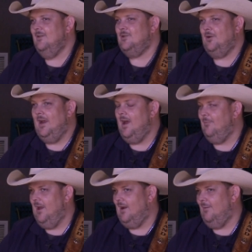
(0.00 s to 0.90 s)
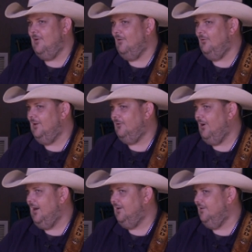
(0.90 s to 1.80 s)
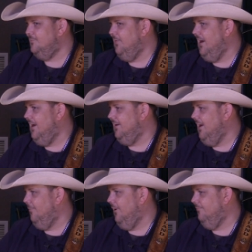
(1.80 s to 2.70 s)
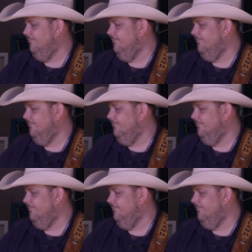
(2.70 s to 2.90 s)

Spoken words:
So yeah, man, I'm not really cranking this bad yet, but